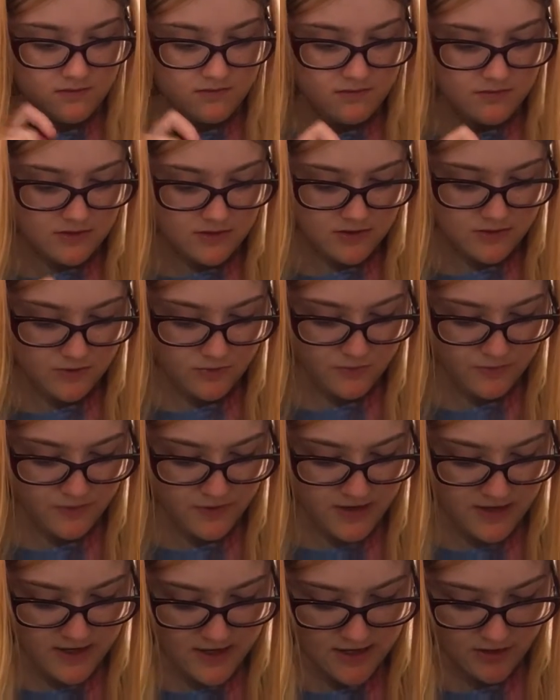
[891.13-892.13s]
Like, don't
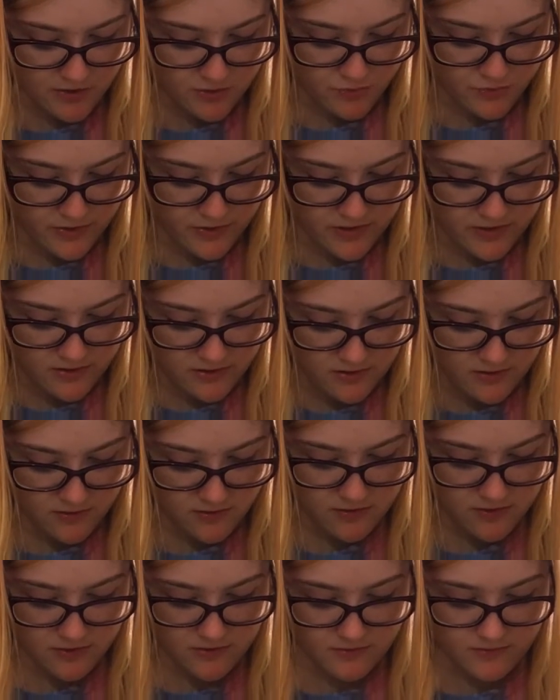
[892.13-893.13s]
be ignorant.
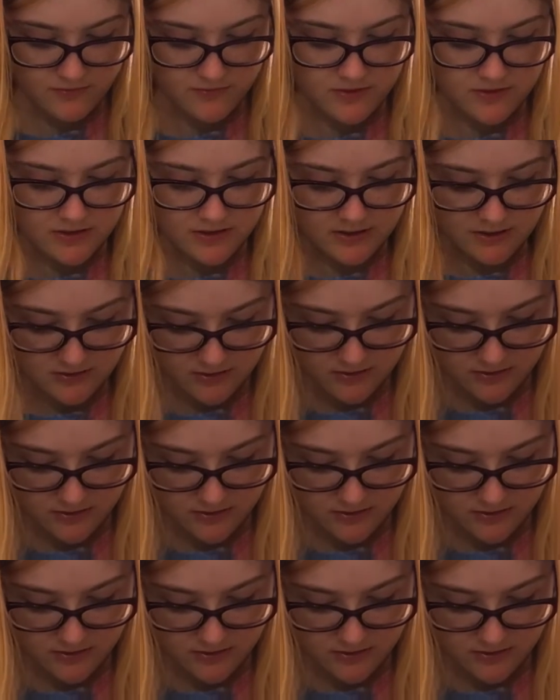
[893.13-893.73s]
You know what I'm saying?